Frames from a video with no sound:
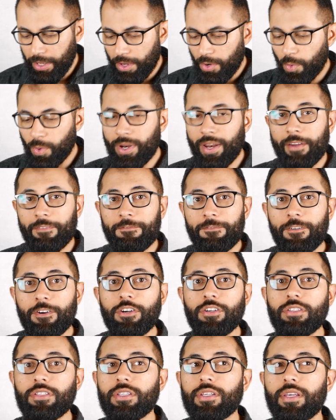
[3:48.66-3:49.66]
When I
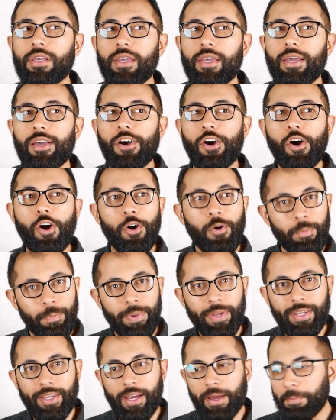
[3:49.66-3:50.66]
first
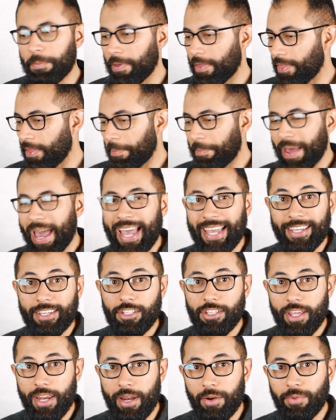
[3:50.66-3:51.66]
opened up the package
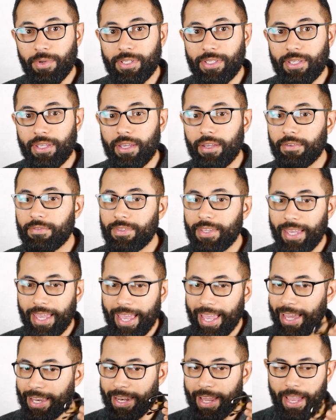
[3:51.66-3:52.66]
that I received
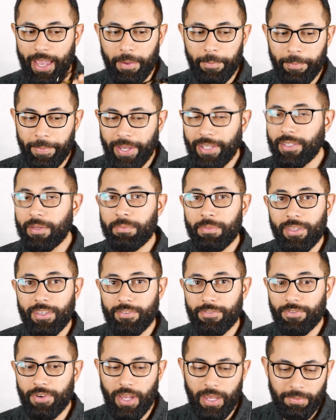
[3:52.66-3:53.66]
and I picked up these
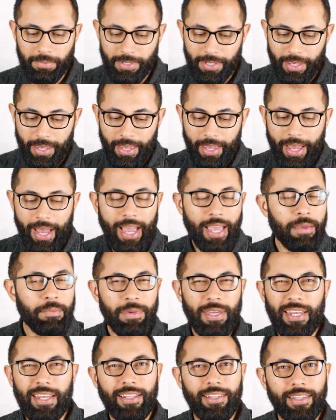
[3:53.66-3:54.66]
frames, I
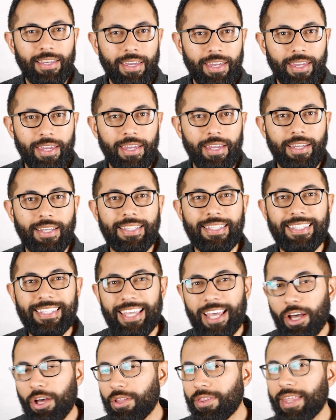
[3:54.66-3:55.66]
immediately could
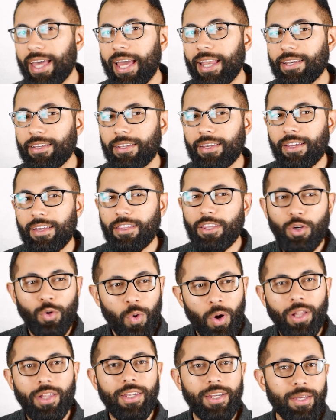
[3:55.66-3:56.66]
tell that the
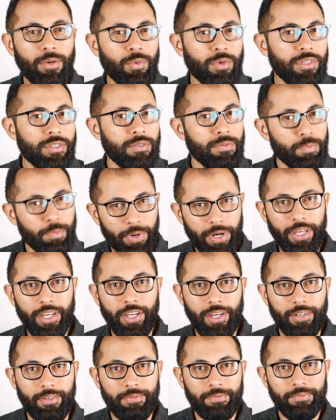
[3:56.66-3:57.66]
quality was pretty
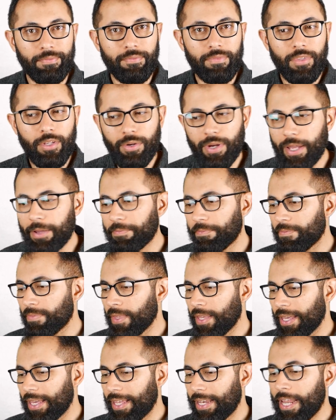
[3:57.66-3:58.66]
good, right?
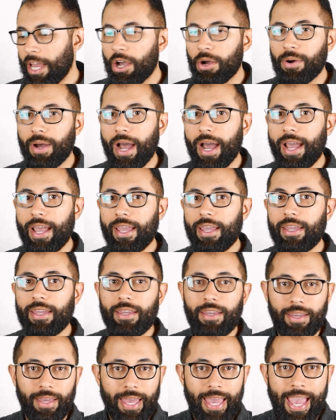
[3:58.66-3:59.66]
Now I
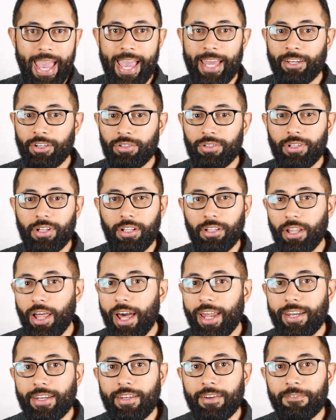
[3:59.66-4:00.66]
handle a lot of